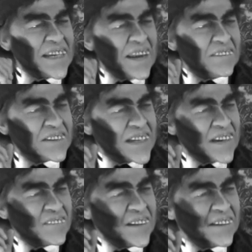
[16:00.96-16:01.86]
name of the
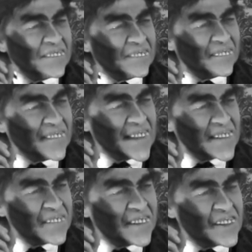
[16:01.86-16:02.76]
segment? Dick
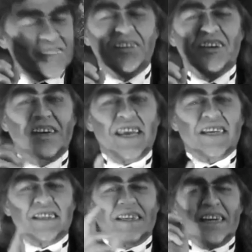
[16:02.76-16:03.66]
Smith Tribute.
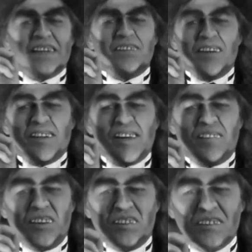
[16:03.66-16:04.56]
Yes, the Dick Smith
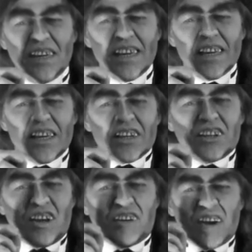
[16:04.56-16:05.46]
Tribute.
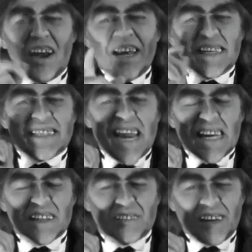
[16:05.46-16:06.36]
So join us
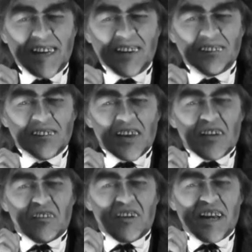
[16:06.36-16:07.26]
next week
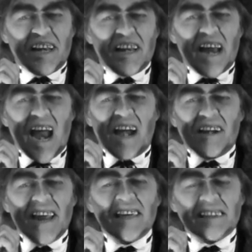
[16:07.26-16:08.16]
when our
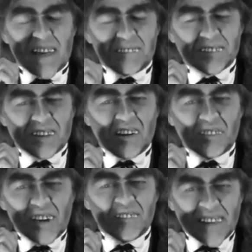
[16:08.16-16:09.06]
next episode
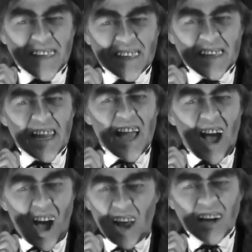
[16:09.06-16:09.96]
will be
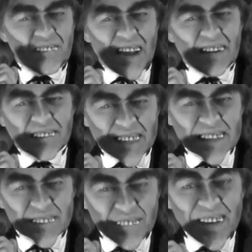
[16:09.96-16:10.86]
all about
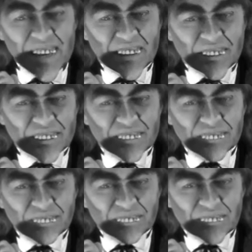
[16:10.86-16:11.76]
Dick Smith.
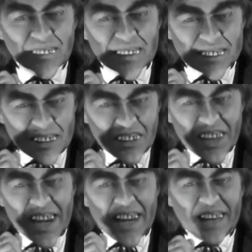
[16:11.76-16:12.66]
Till
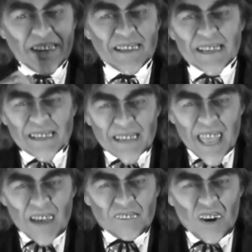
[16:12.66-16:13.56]
then,
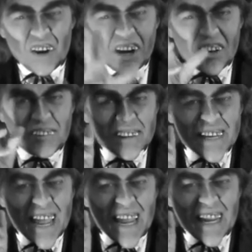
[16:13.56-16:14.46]
have a horrible
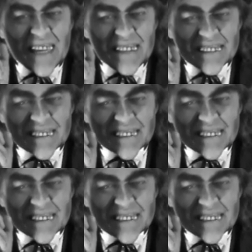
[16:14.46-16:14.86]
day.